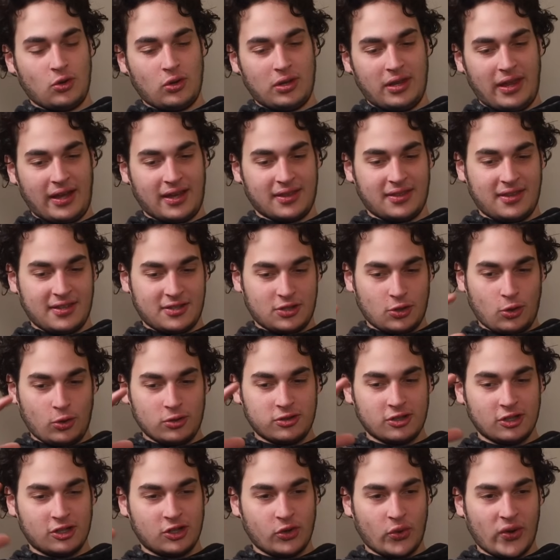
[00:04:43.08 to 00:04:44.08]
like this whole
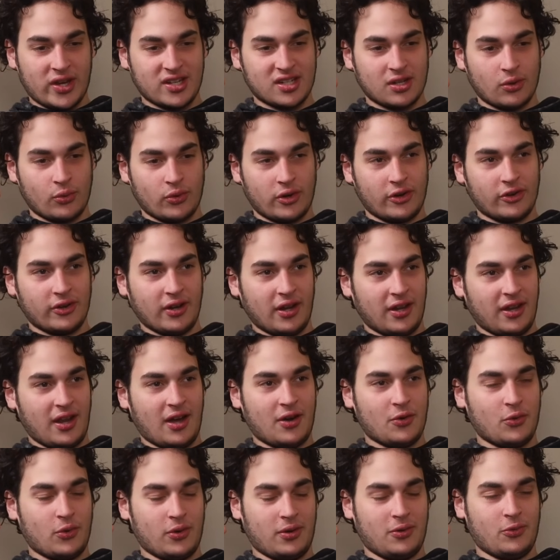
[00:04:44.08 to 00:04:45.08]
situation we are
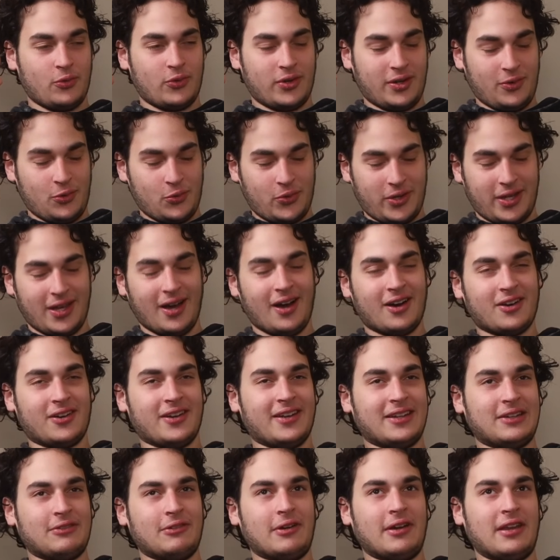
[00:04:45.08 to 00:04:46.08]

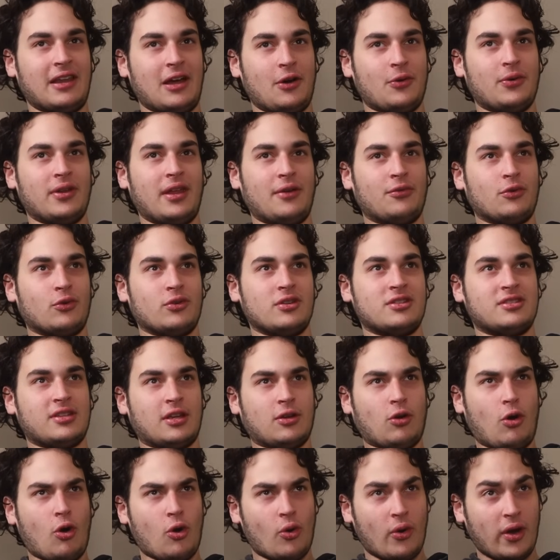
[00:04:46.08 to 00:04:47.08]
in right now, when everyone is
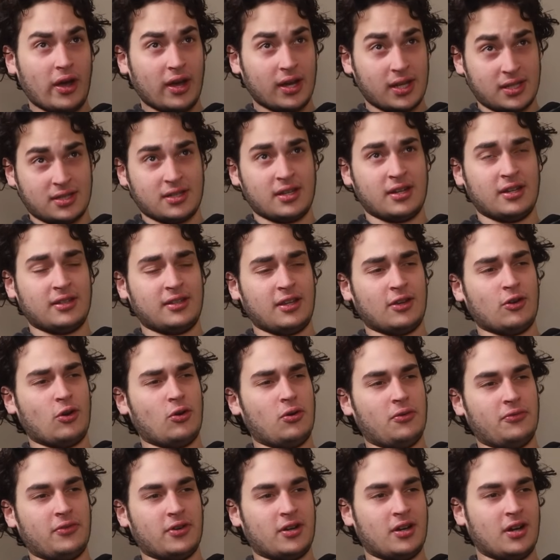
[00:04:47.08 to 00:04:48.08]
saying, "Oh, AI is gonna take
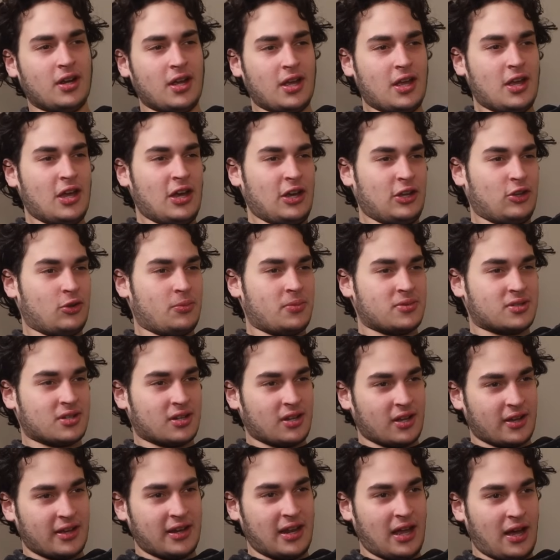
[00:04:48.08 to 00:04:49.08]
over, humans are
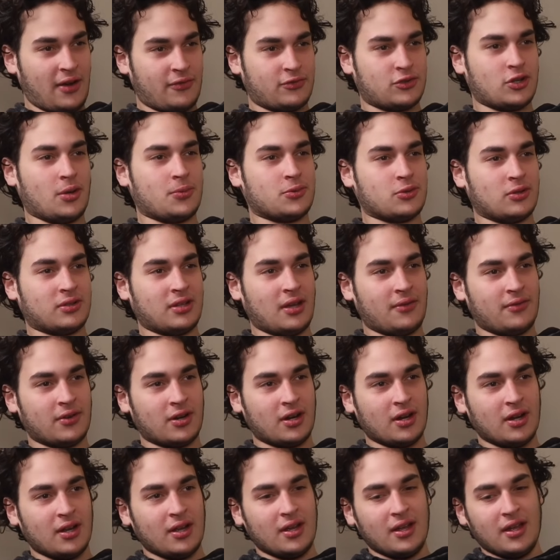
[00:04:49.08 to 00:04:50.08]
not gonna have jobs, whatever."
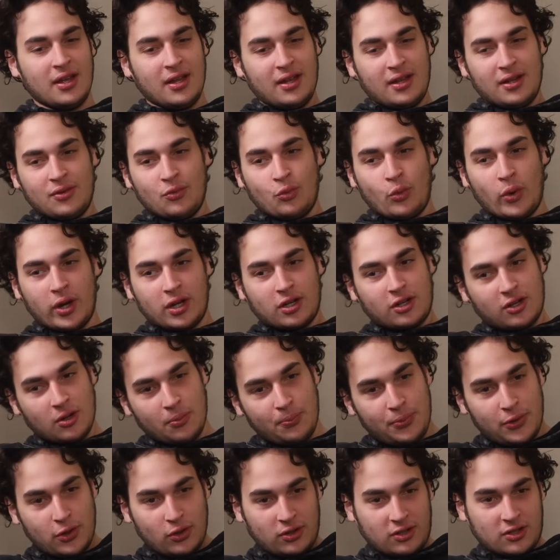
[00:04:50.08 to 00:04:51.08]
When
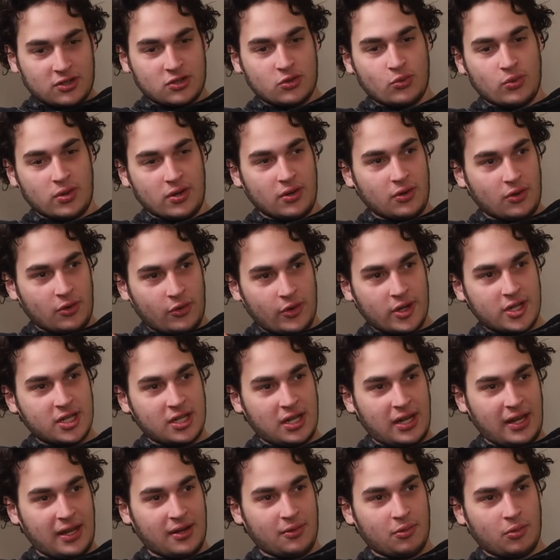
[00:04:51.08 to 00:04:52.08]
computers were
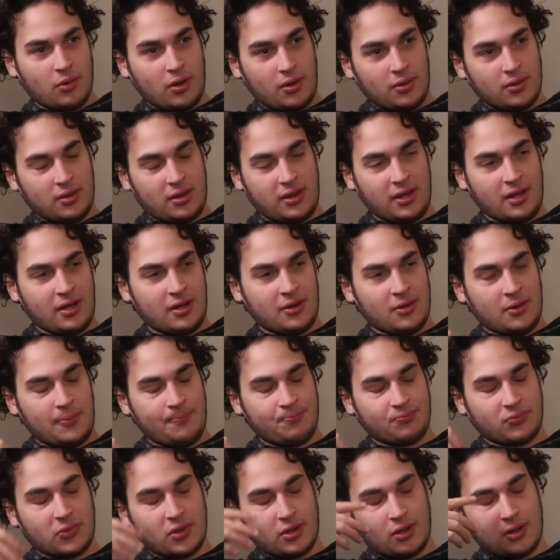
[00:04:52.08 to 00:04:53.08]
originally
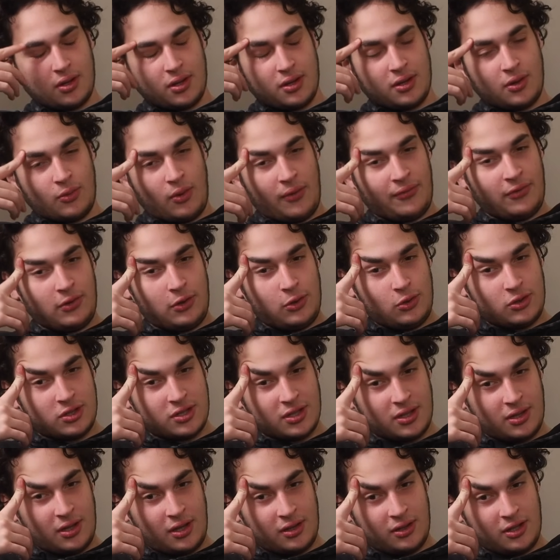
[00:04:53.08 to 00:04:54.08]
the
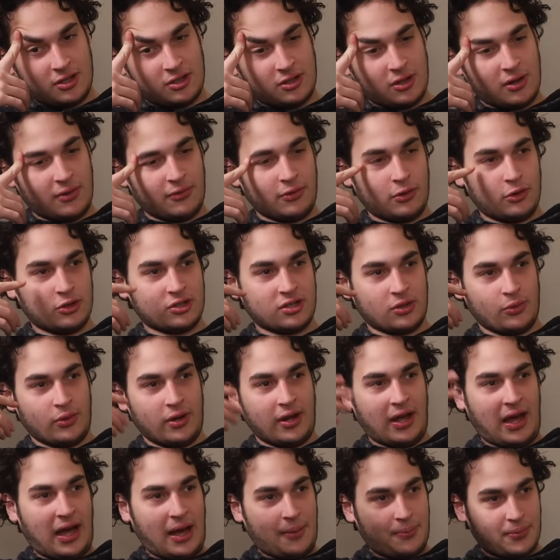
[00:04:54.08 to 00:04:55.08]
revolution, the industrial revolution, when
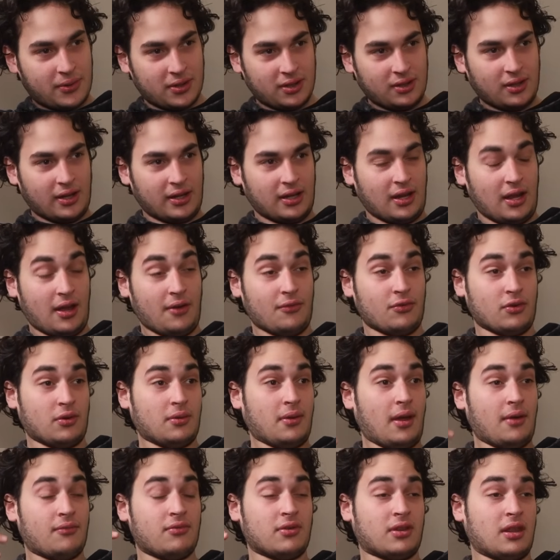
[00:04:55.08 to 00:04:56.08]
it happened, and
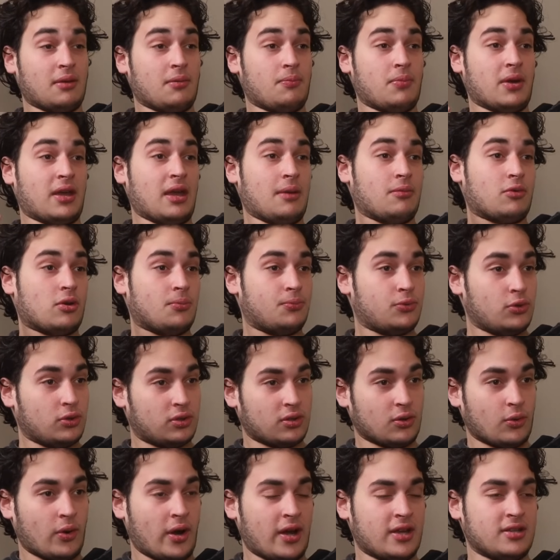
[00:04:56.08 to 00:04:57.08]
everything became
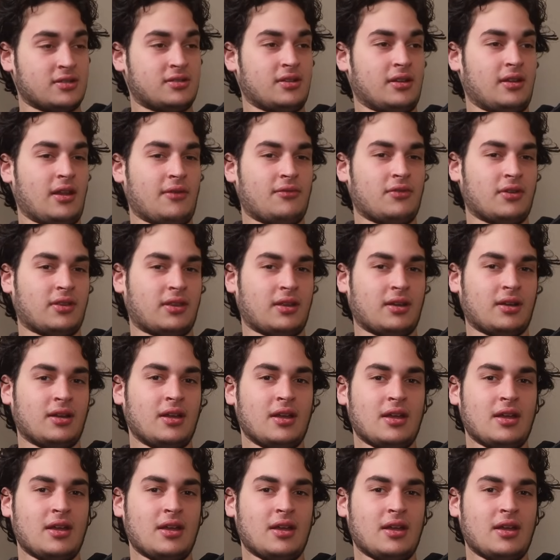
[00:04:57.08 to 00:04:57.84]
computerized and everything,